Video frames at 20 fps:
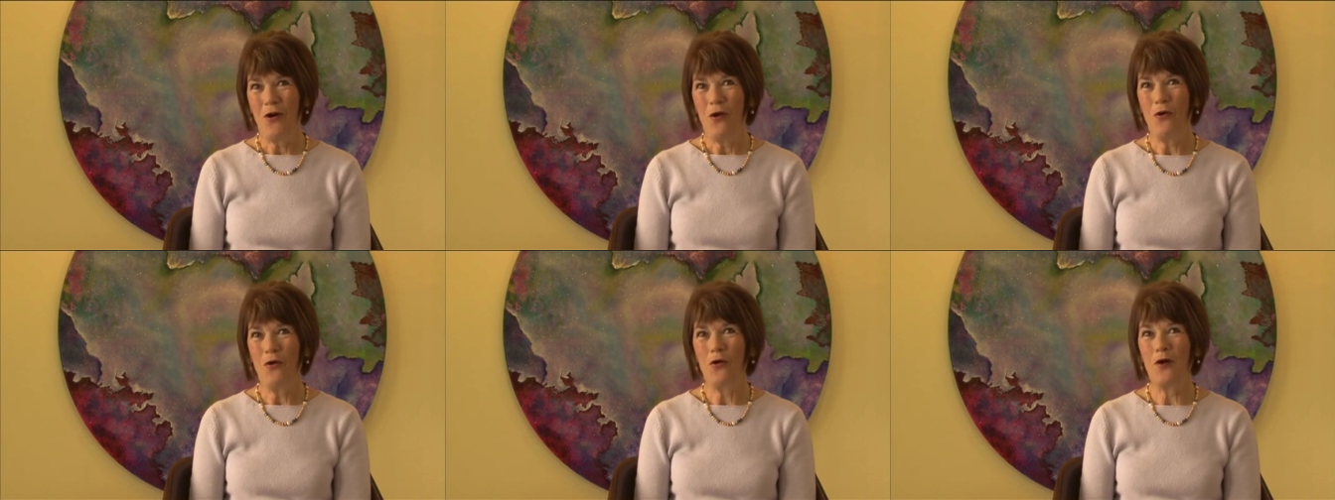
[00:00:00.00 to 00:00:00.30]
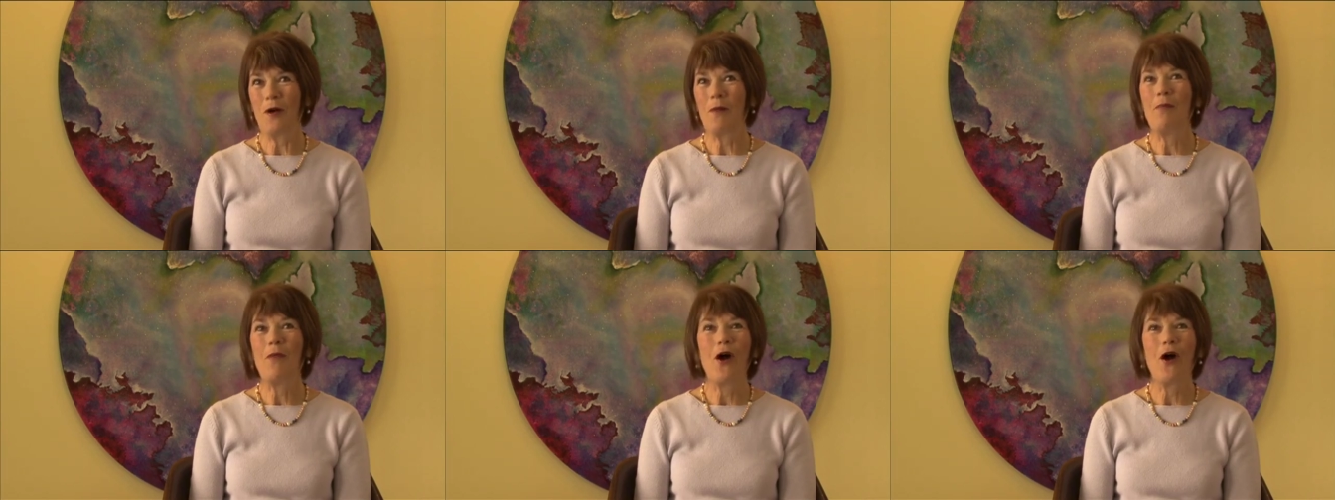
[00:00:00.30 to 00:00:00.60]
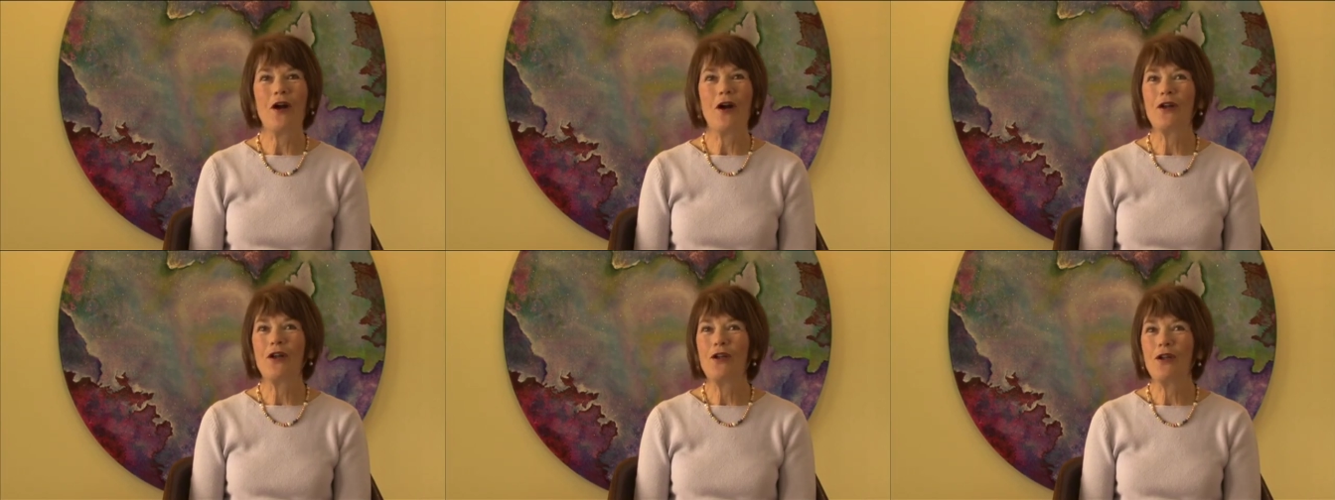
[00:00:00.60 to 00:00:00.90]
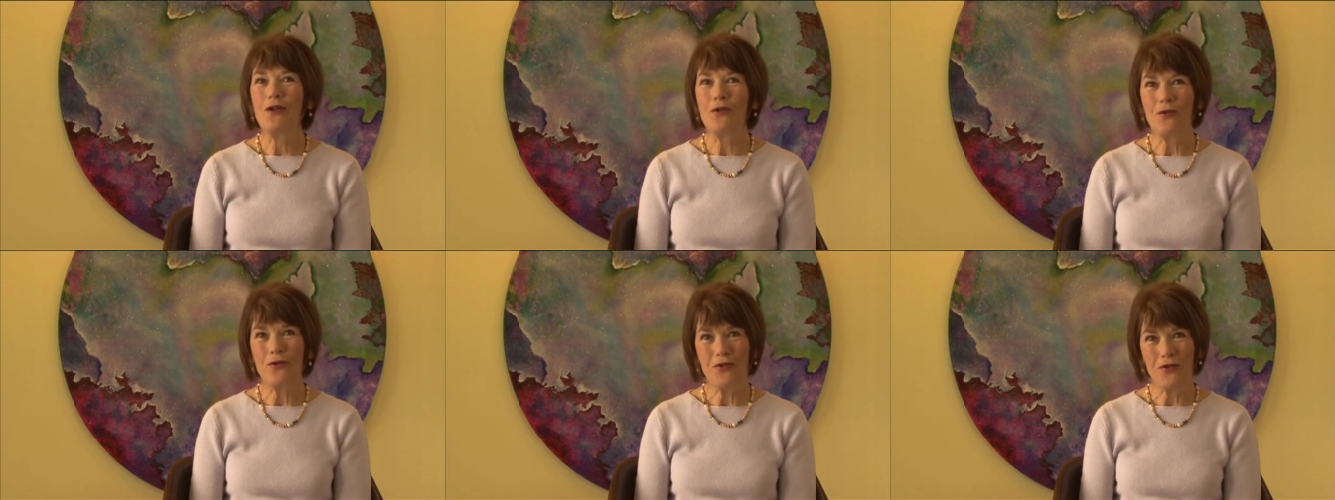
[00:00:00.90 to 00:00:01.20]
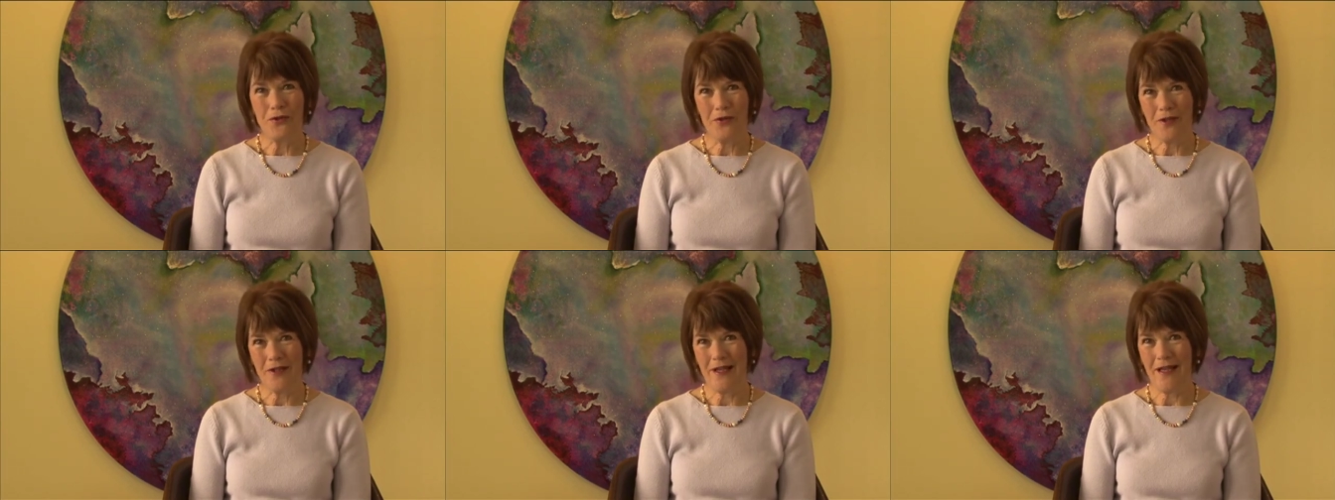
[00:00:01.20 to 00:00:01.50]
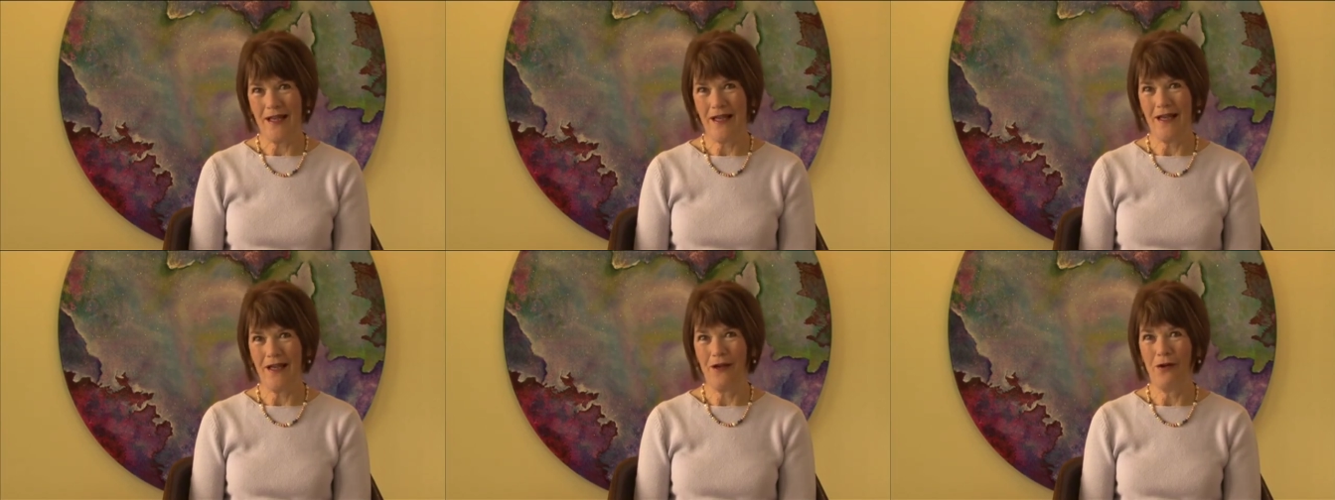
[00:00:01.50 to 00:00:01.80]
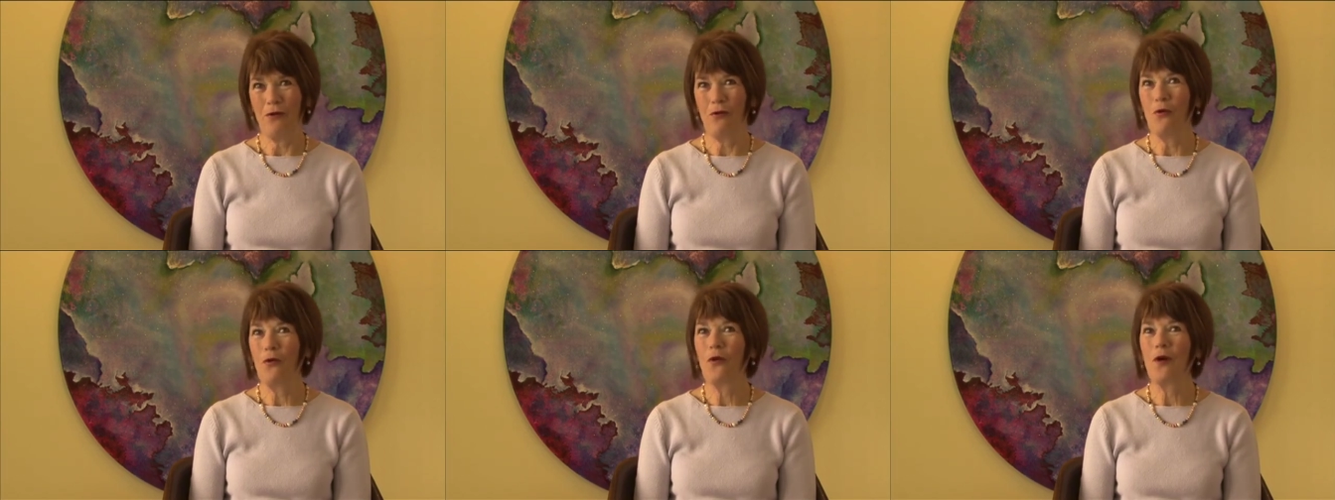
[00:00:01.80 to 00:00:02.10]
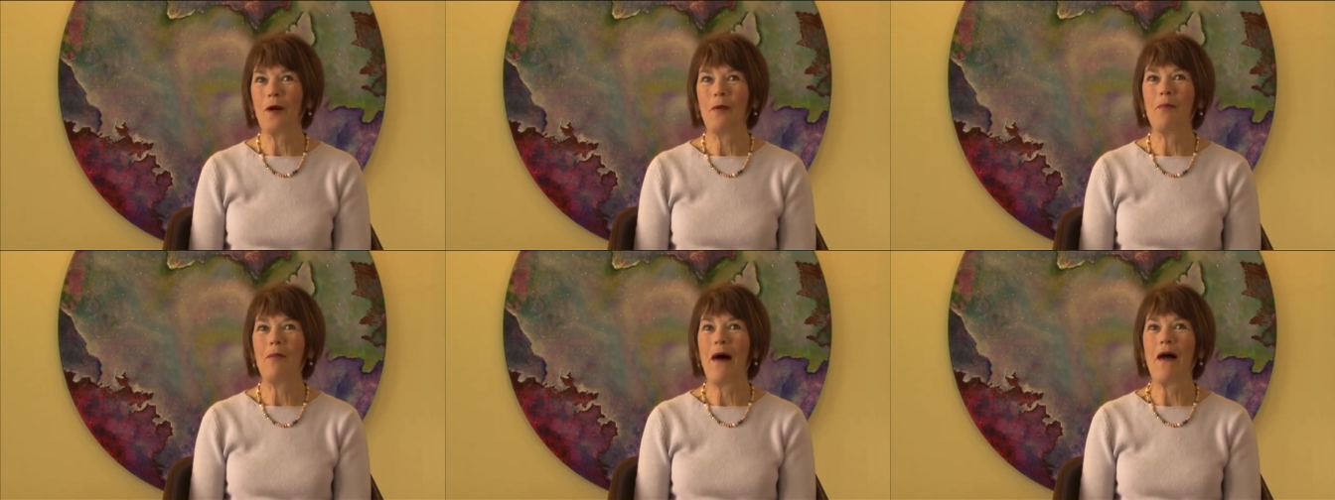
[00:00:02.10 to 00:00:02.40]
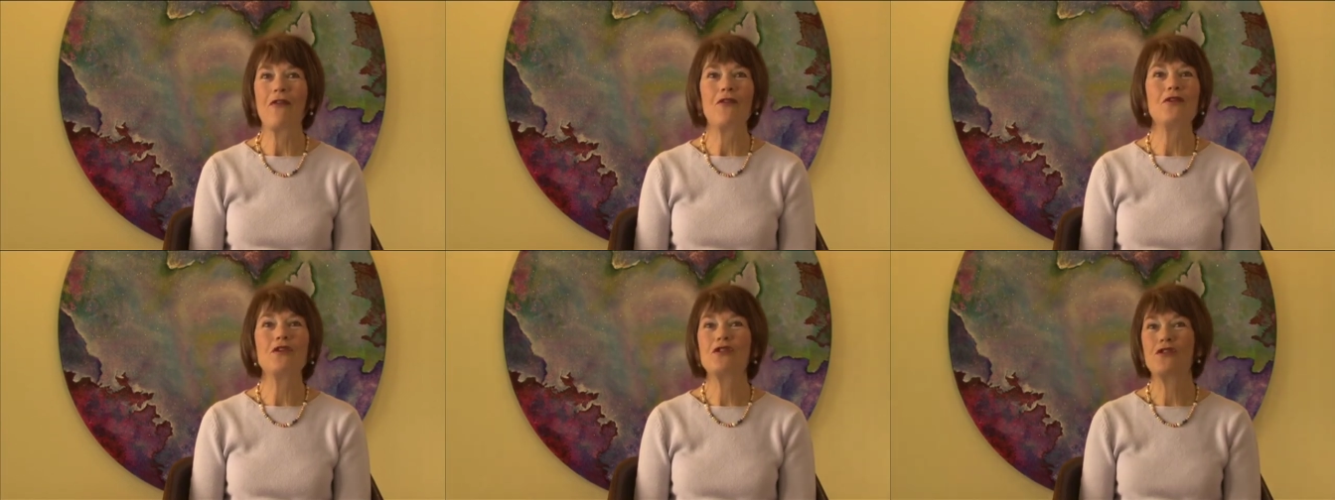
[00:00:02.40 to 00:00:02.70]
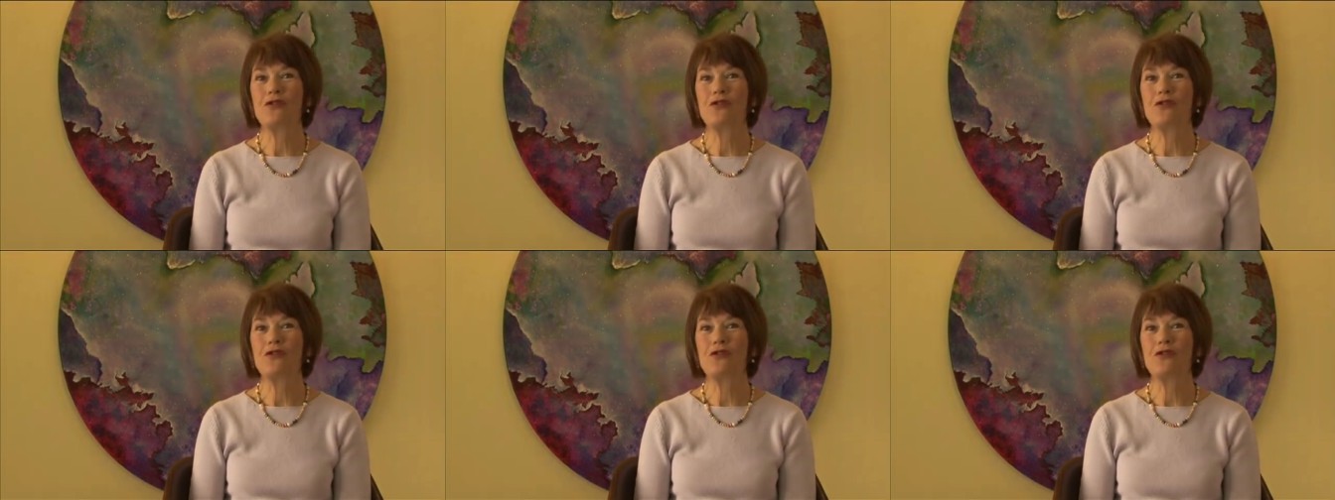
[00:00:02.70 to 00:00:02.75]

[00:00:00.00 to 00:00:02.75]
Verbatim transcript: or a Martin Luther King, or a Mother